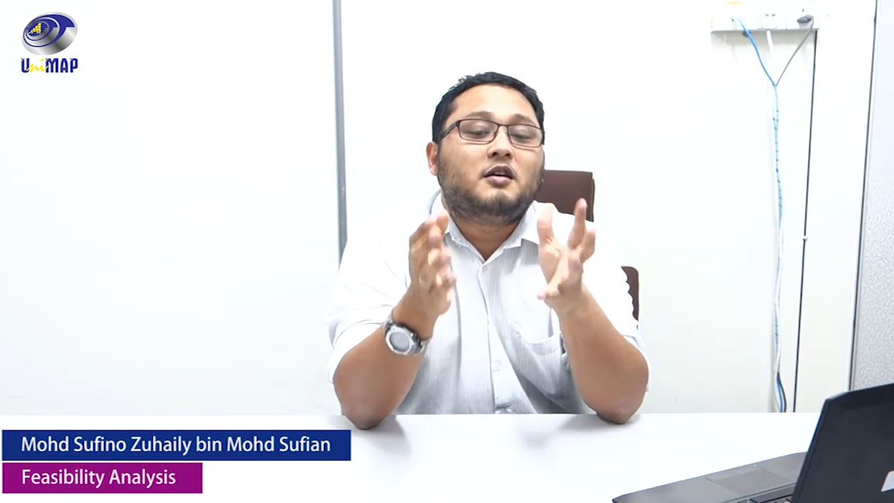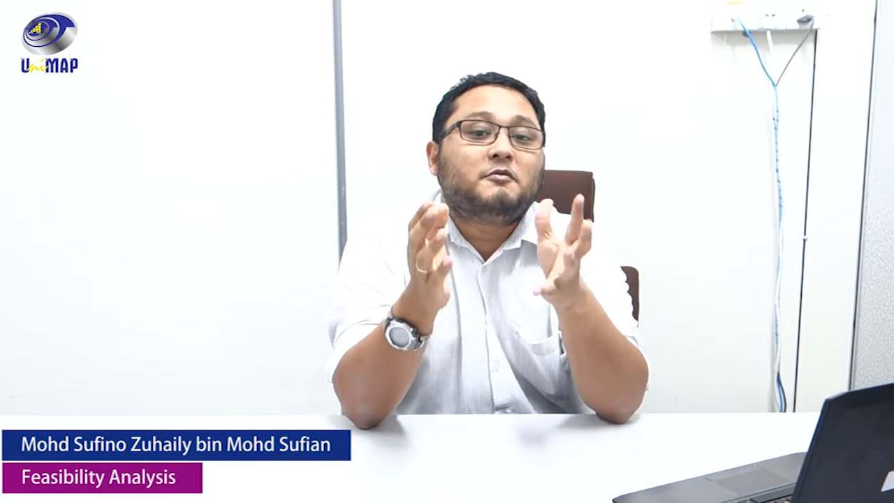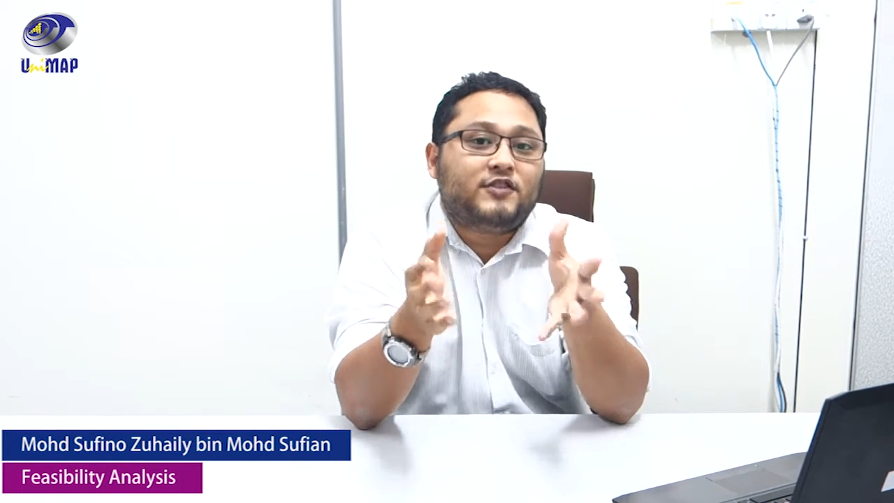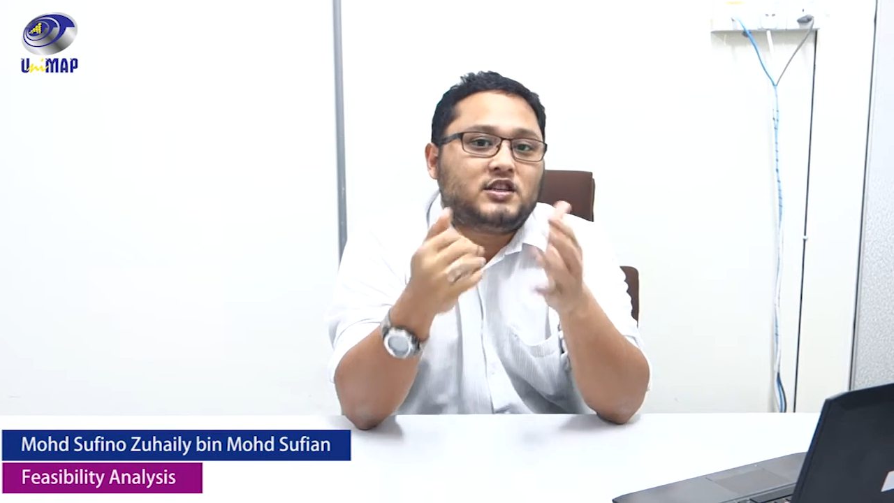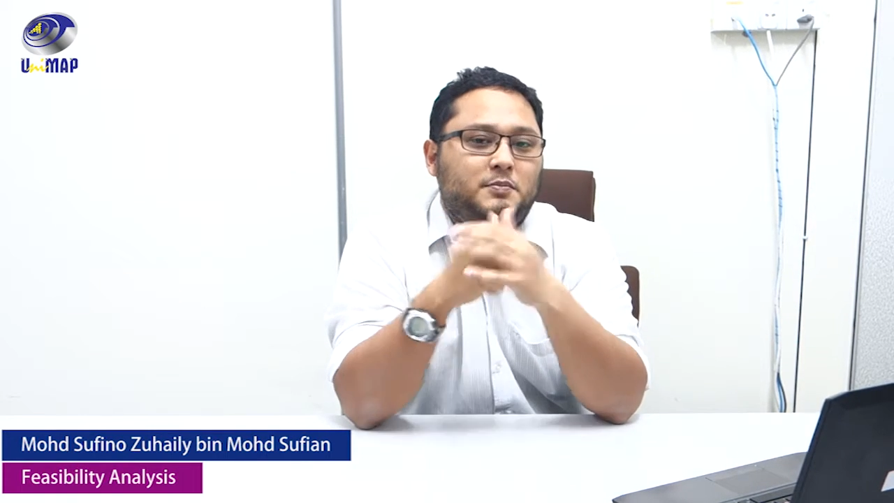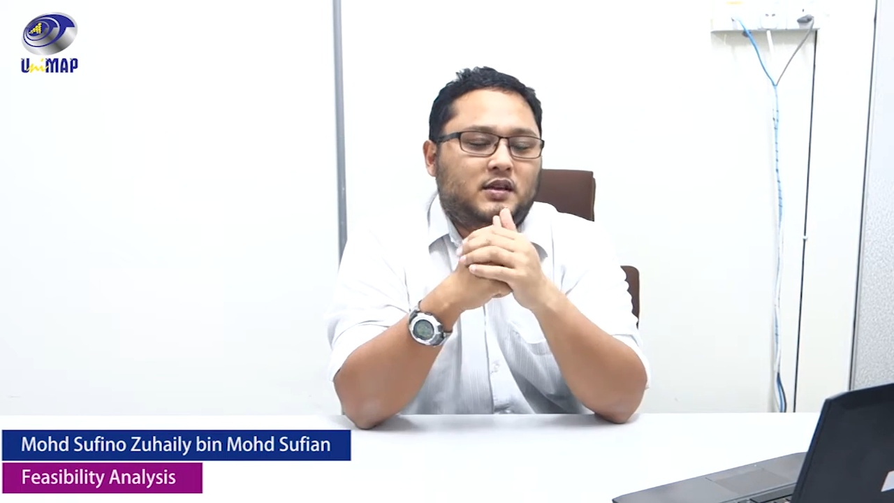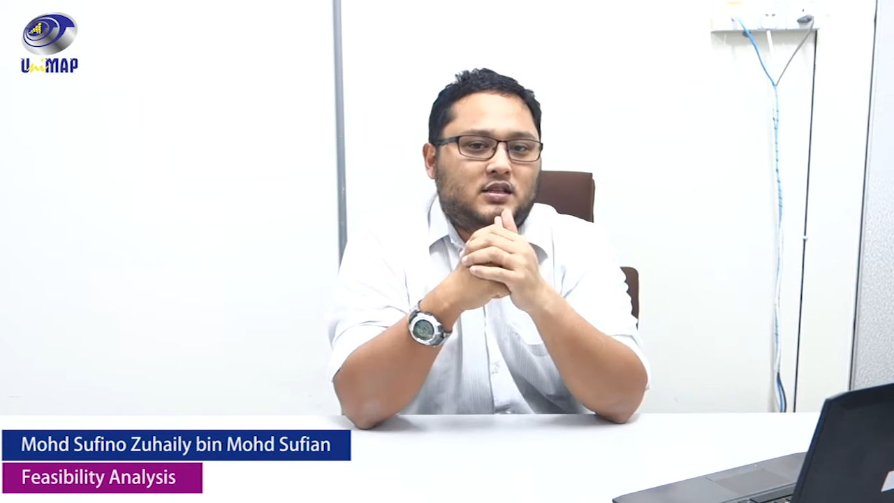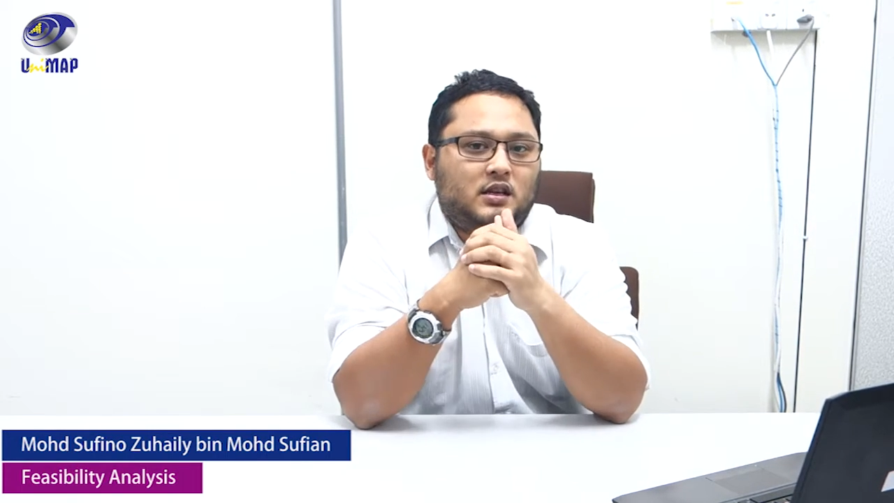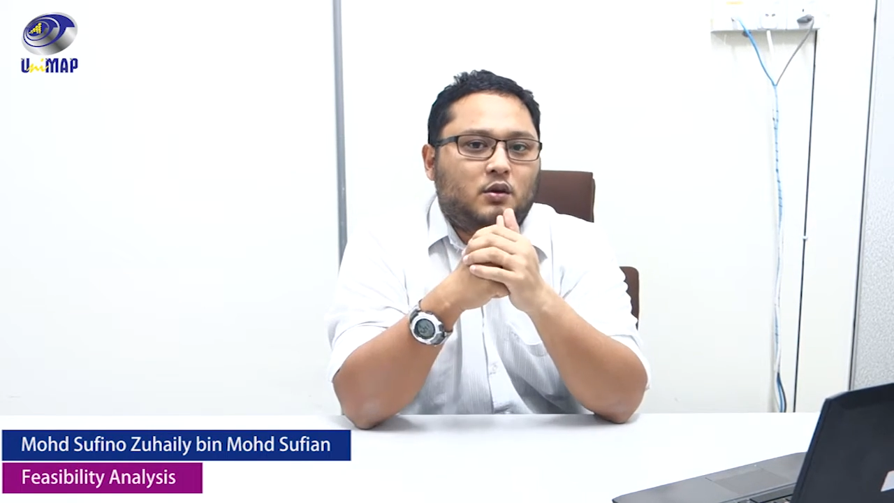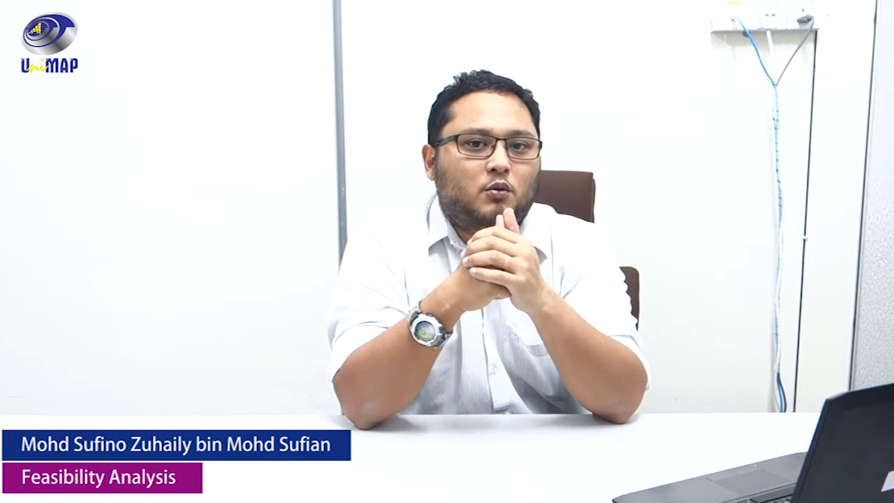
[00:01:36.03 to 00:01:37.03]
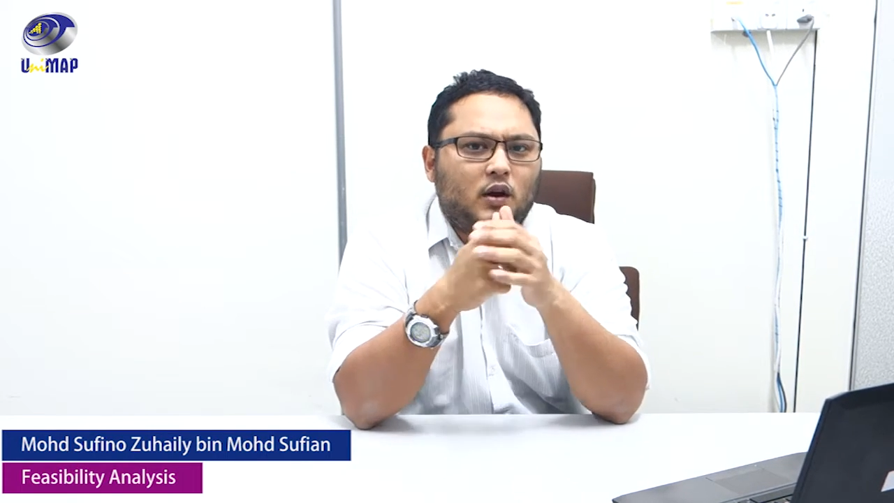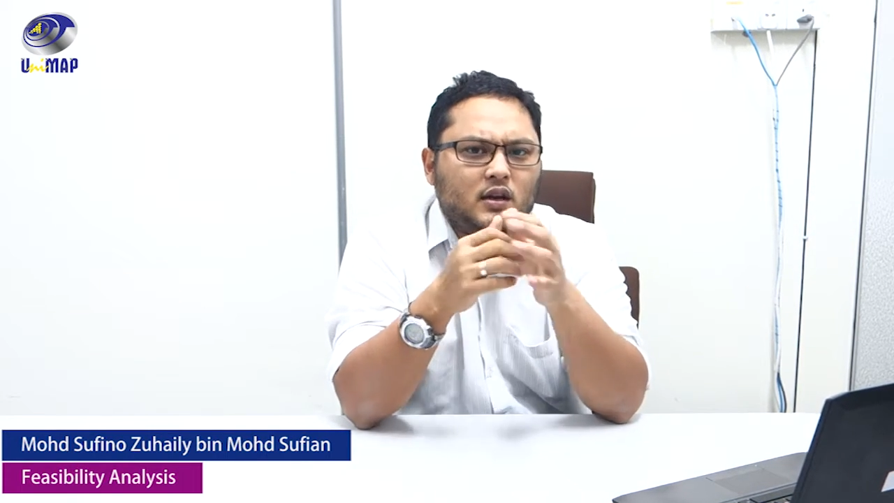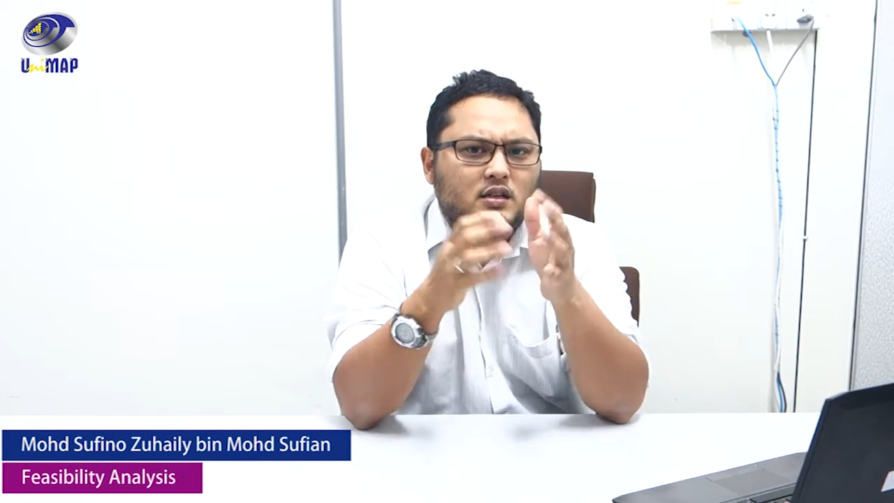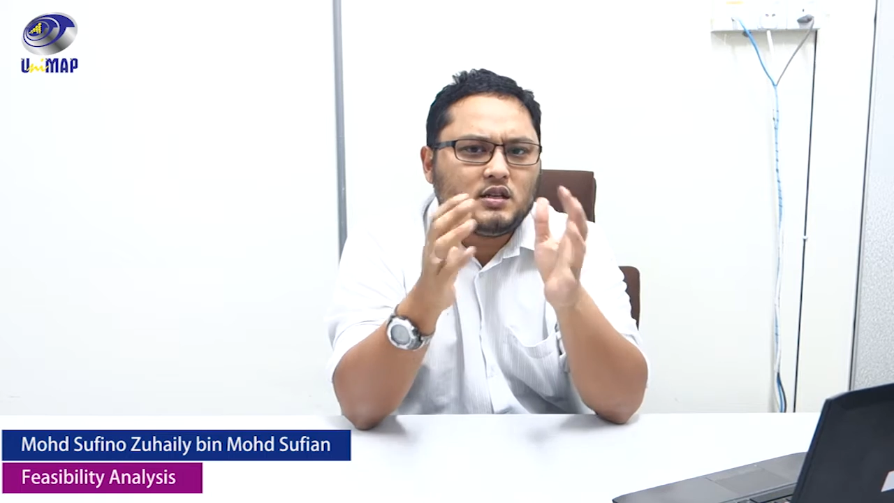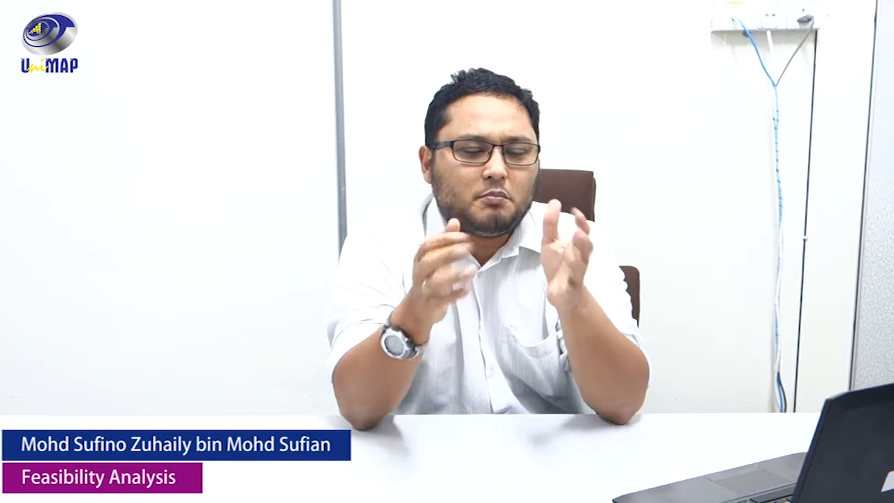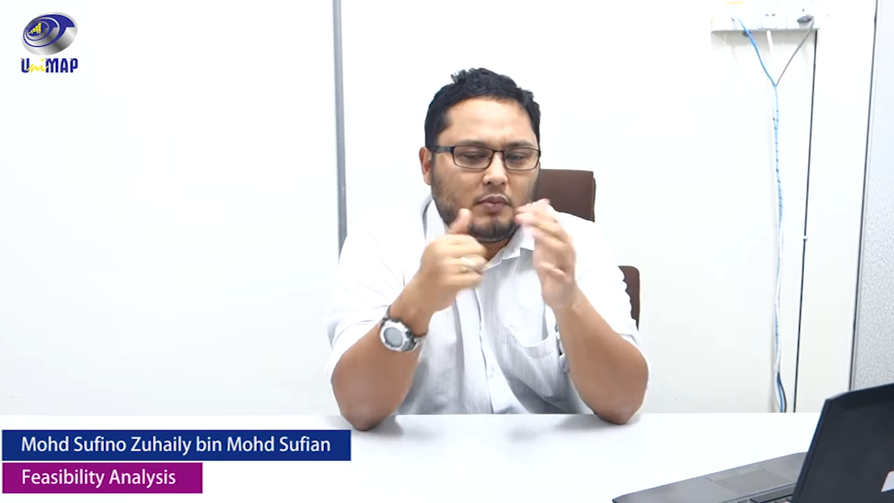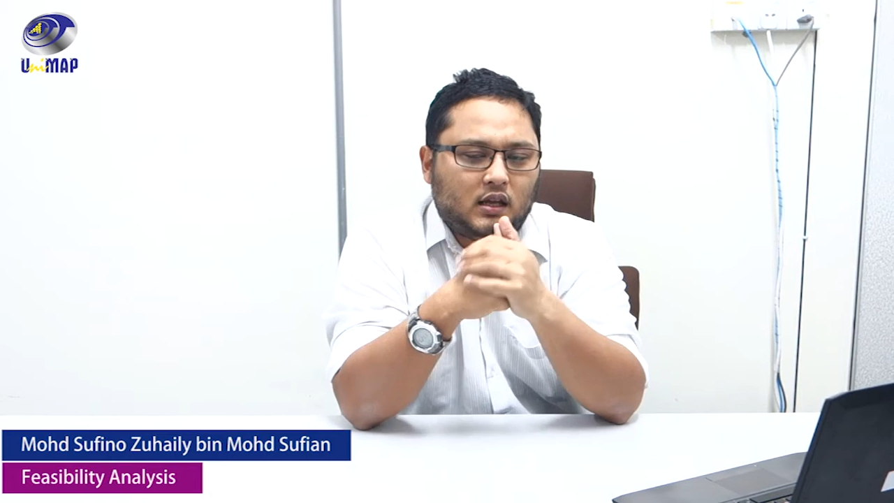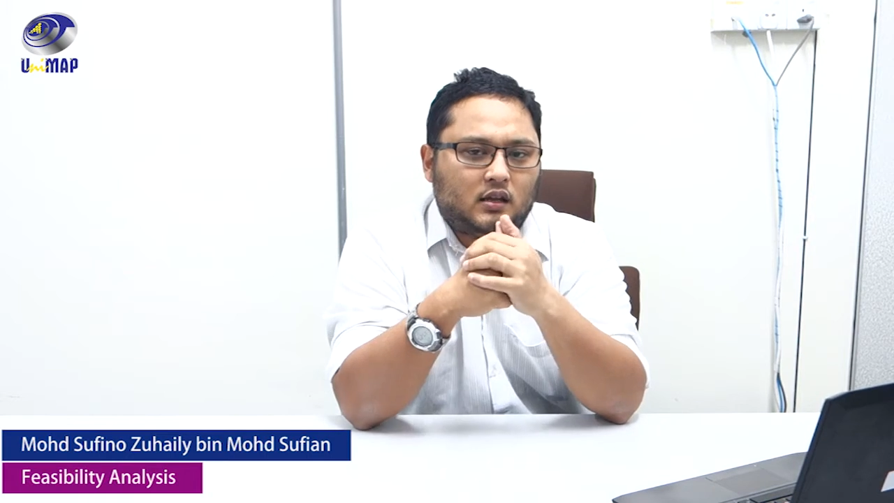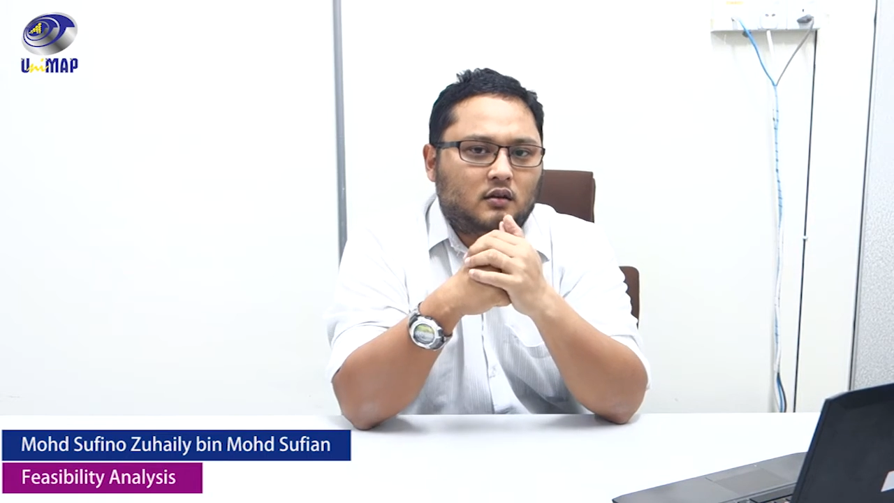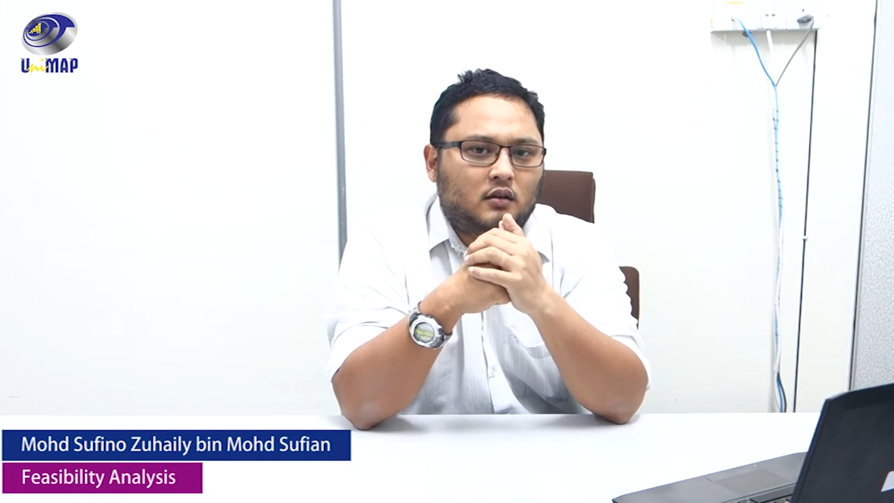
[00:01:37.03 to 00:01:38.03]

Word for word: feasibility. What does it mean?